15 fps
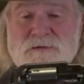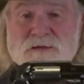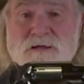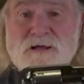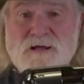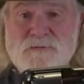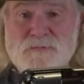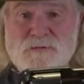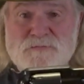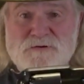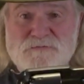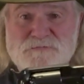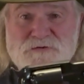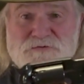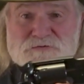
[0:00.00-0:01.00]
I'm going
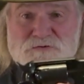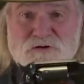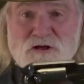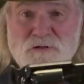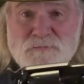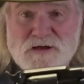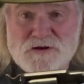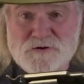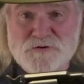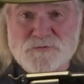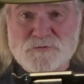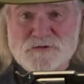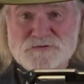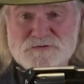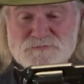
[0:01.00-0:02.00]
to feature all my new
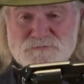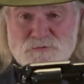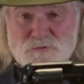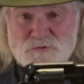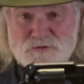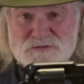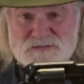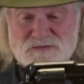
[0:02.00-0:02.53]
ones, of course.